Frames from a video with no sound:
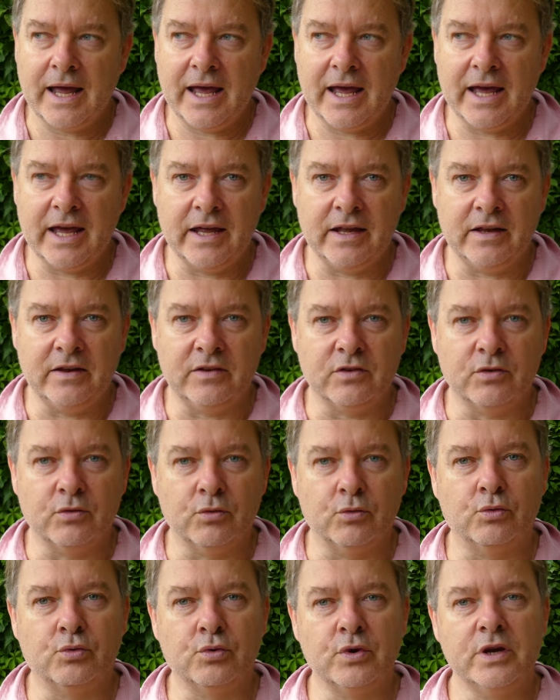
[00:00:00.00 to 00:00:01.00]
and
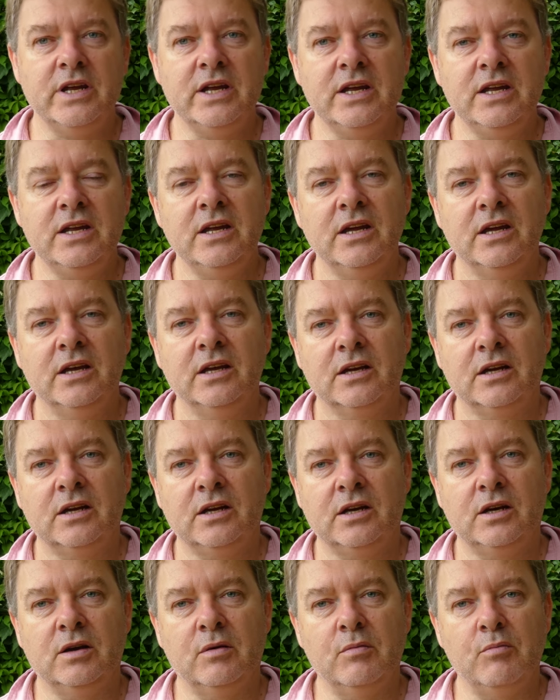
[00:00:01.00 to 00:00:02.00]

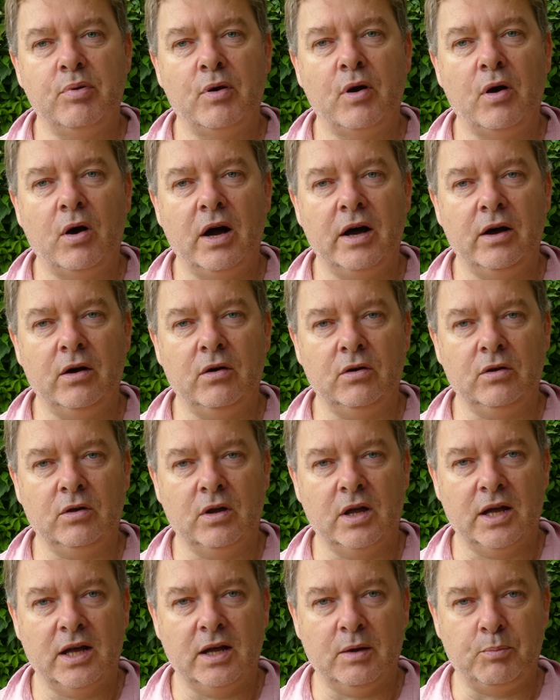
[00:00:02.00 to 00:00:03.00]
recompile
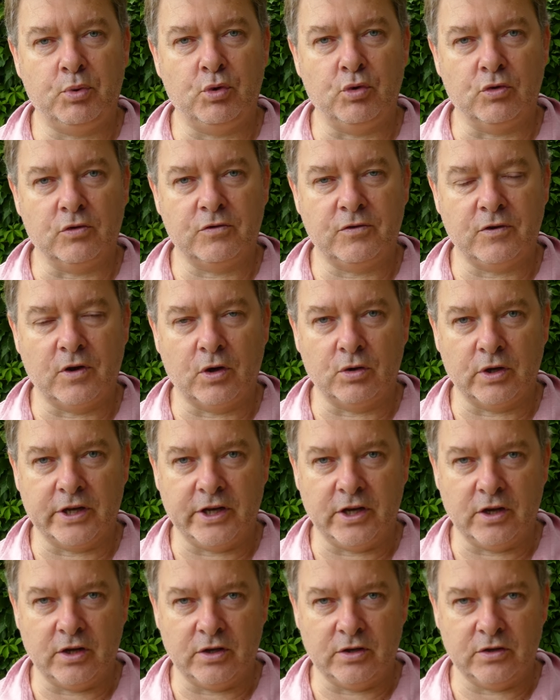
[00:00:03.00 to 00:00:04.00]
a
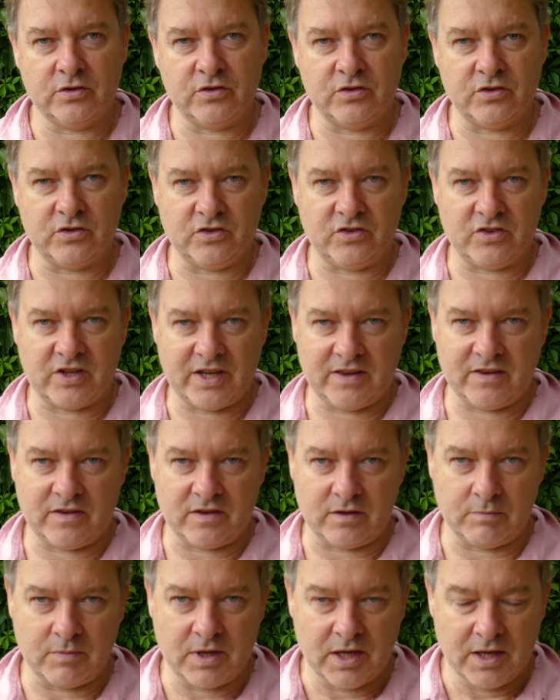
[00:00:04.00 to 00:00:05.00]
portfolio to send
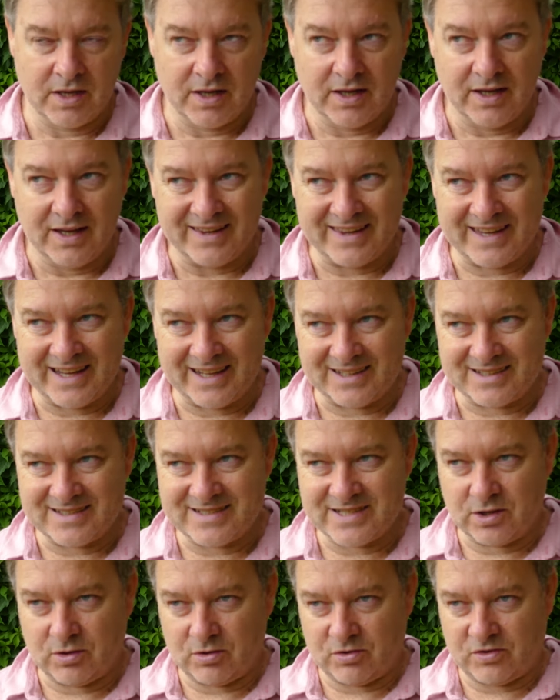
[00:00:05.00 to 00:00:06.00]
them that
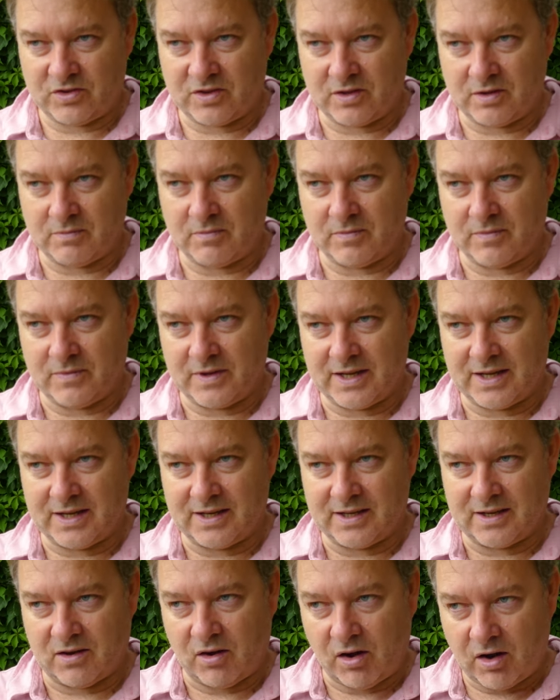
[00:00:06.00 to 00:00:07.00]
tells them that
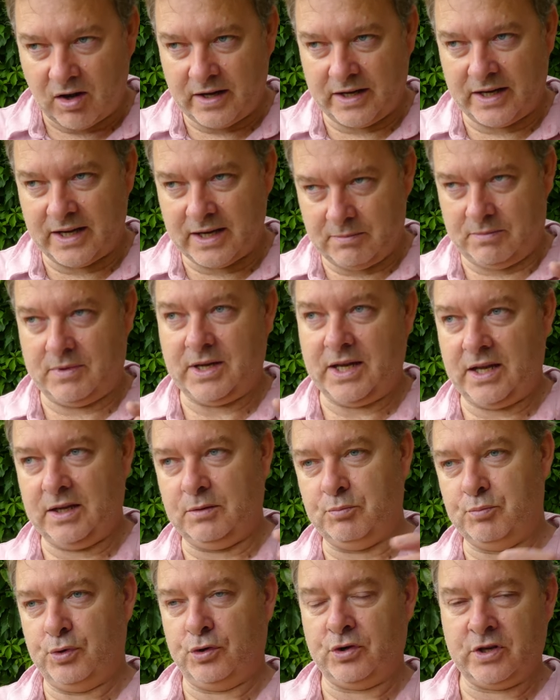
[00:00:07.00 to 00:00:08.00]
I am a
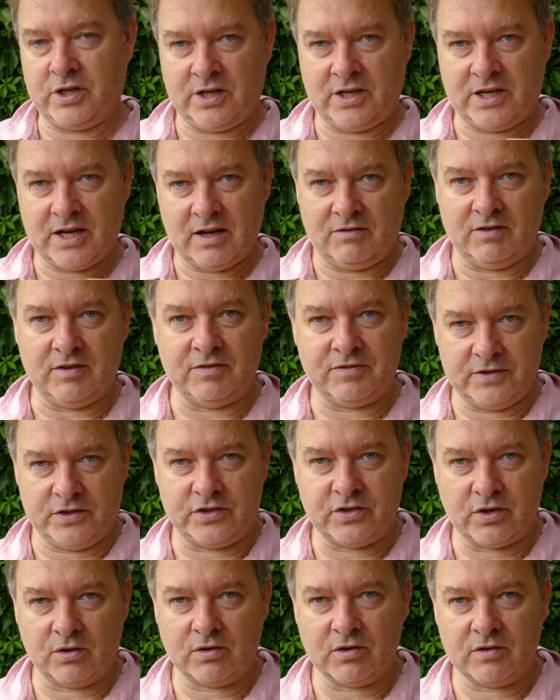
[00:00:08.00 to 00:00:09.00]
book cover
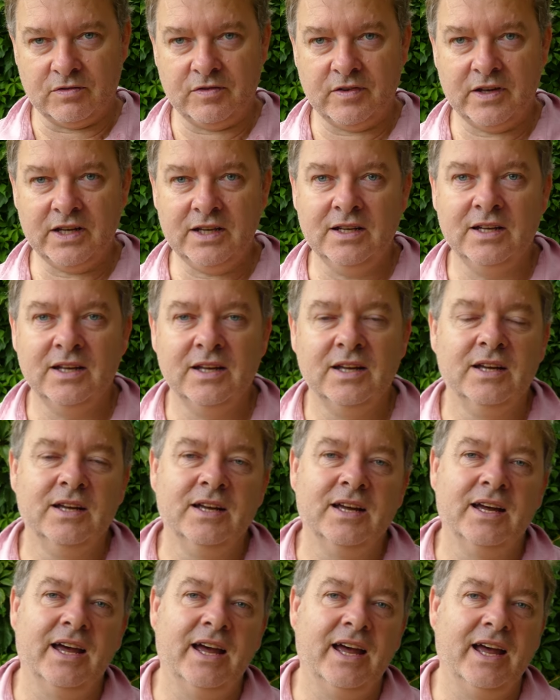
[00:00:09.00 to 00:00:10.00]
photographer.
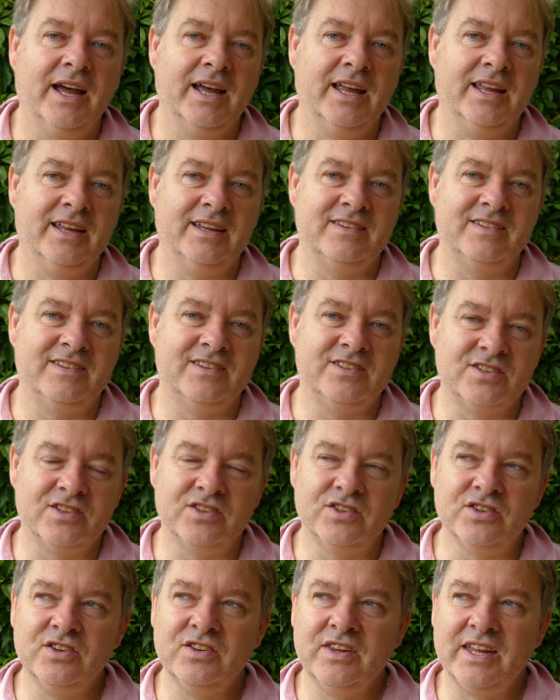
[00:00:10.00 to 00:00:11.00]
And to
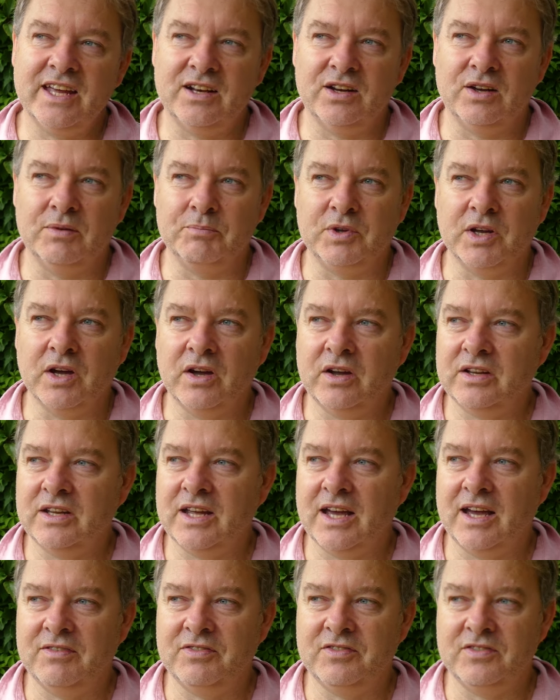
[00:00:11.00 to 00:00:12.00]
do that, I'm going to
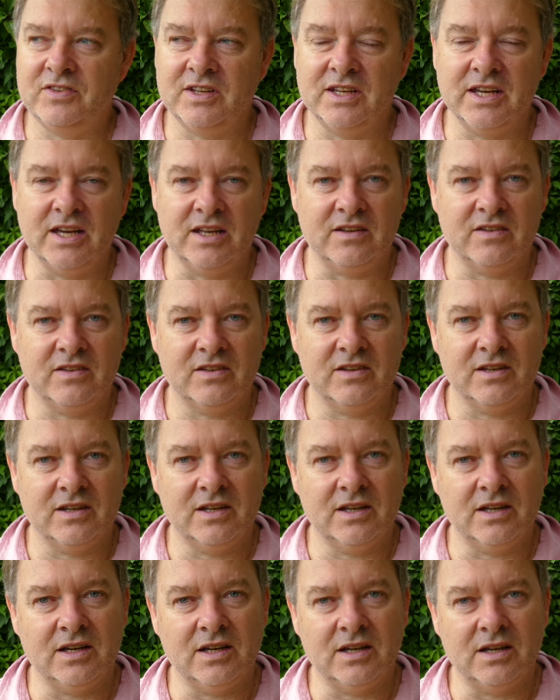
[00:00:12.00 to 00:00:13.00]
have to get
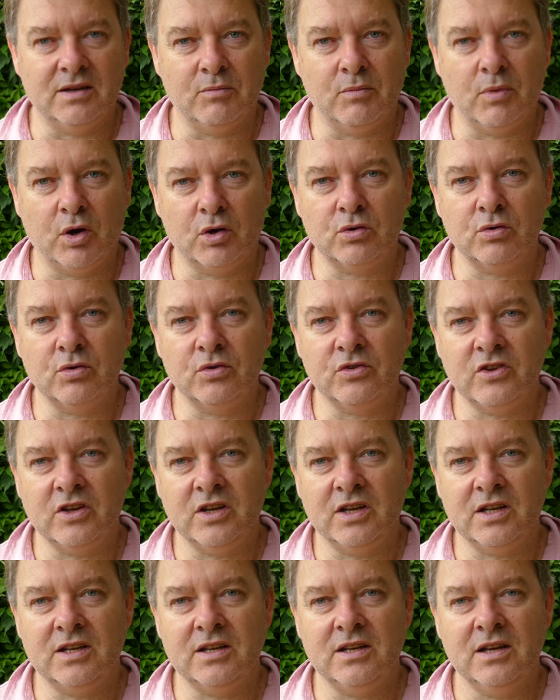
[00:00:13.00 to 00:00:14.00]
models
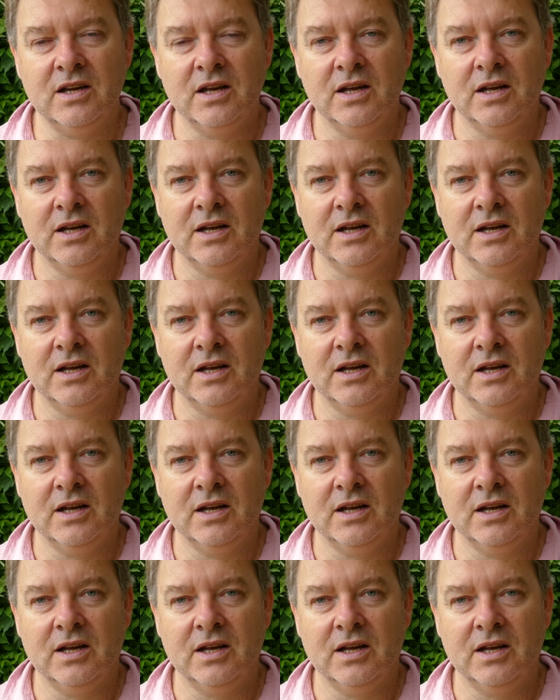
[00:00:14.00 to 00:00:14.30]
in,